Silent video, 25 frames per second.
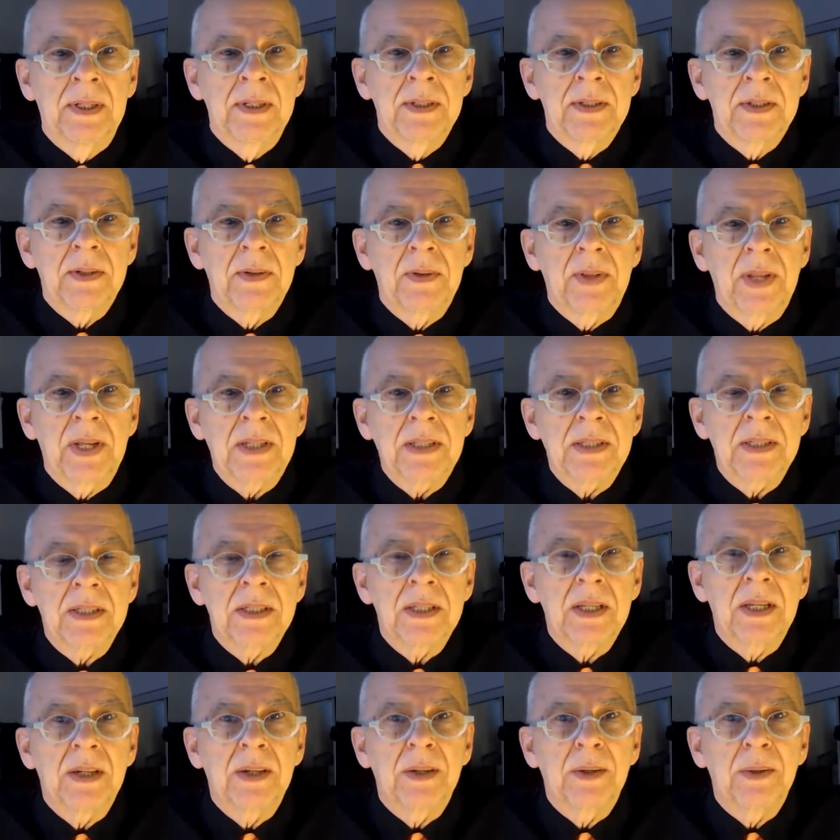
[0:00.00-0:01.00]
So that's
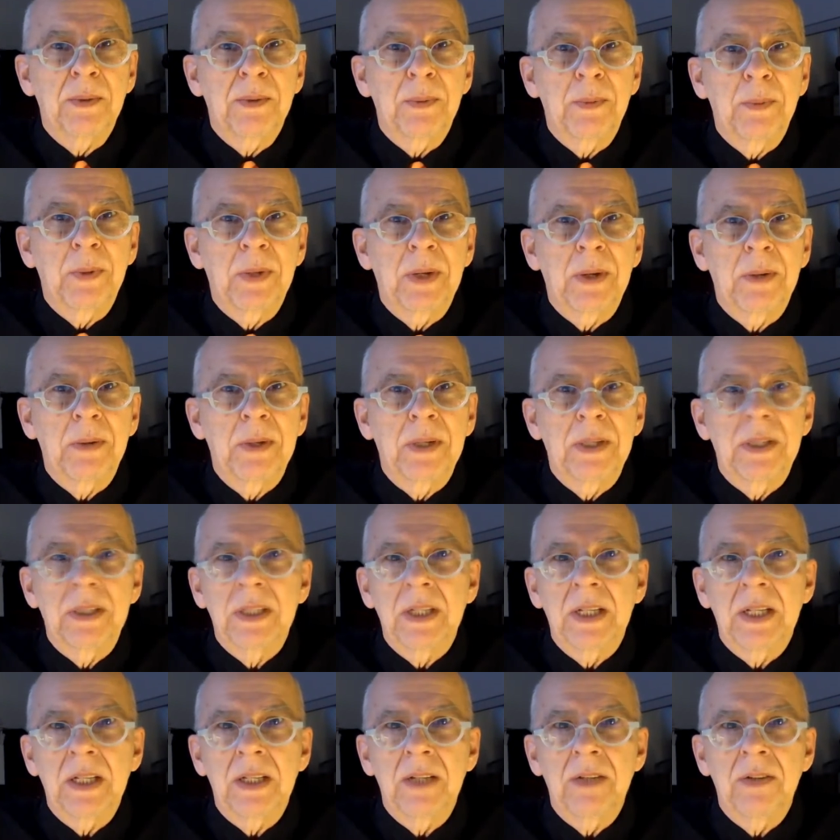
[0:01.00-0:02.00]
uh, what I want to
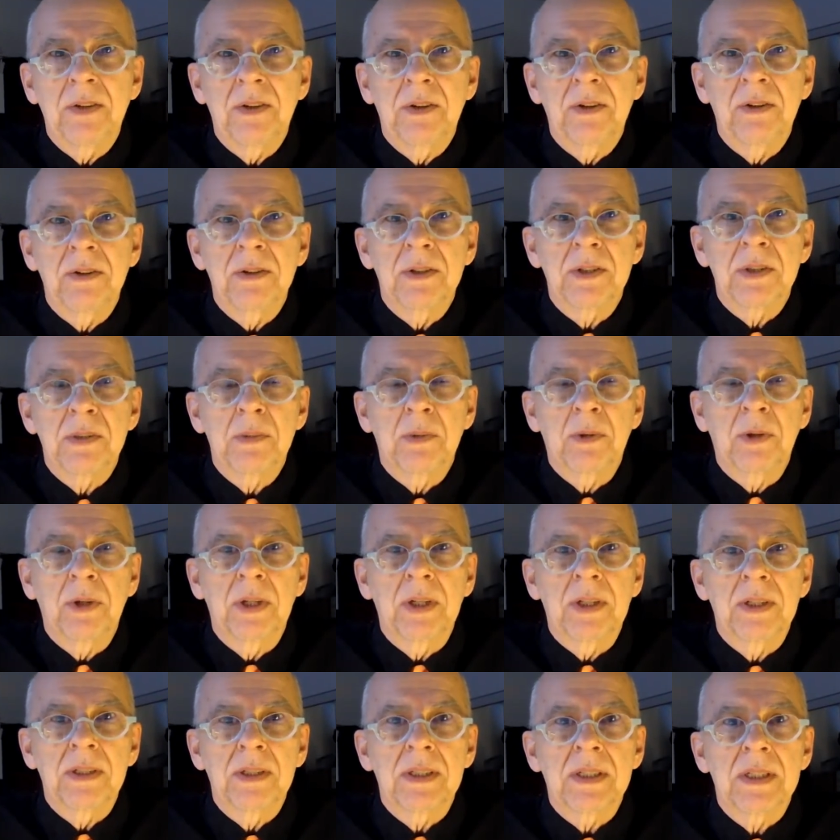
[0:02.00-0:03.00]
take you through this
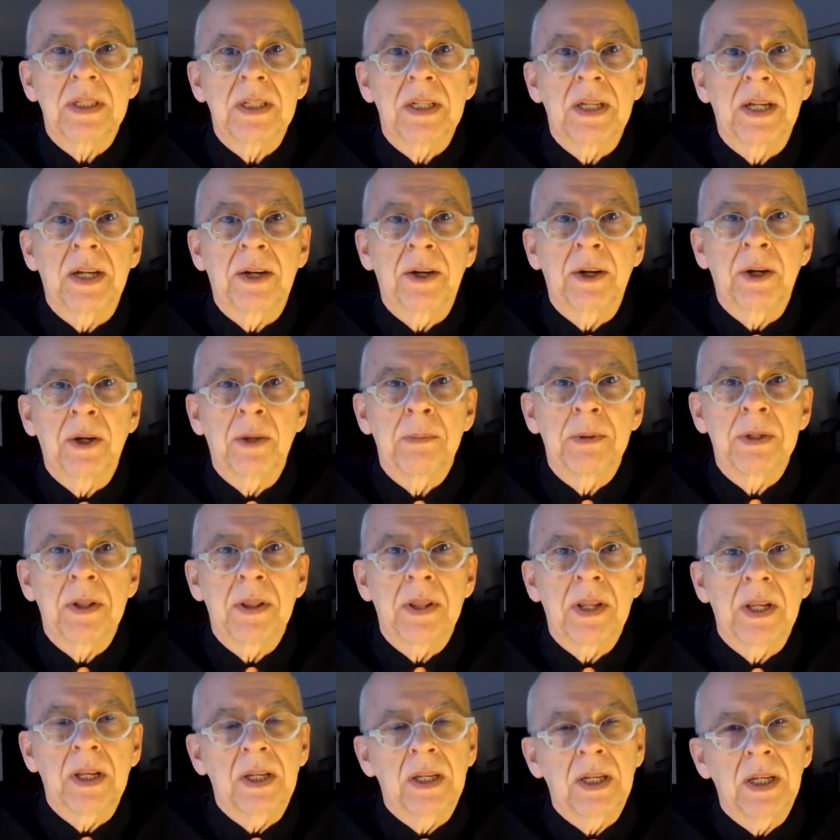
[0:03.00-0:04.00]
morning is a scenario I've been
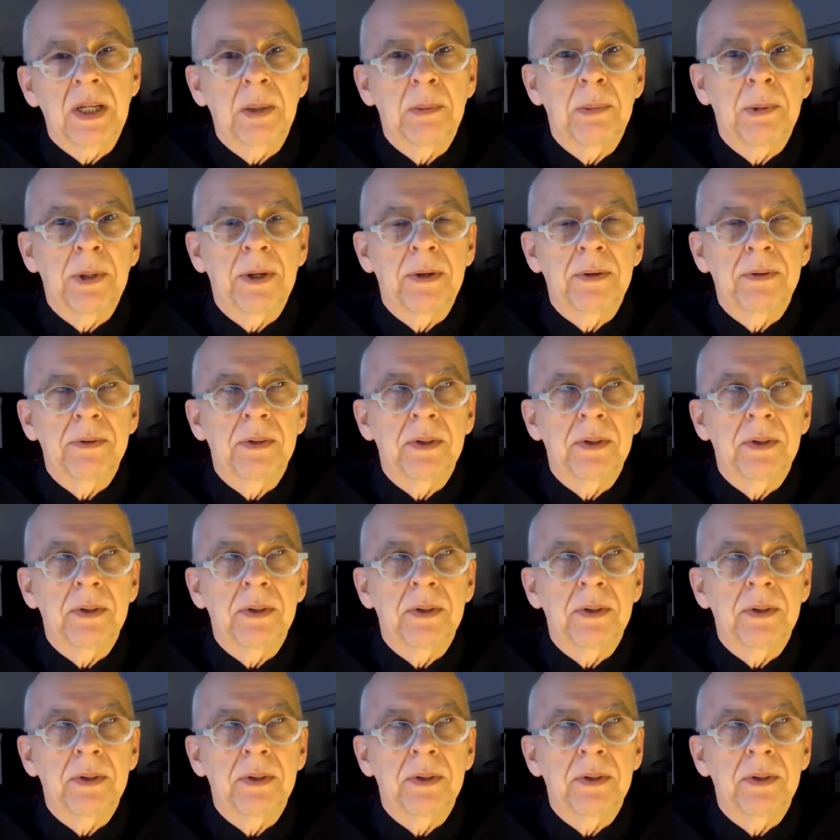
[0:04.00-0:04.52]
thinking about.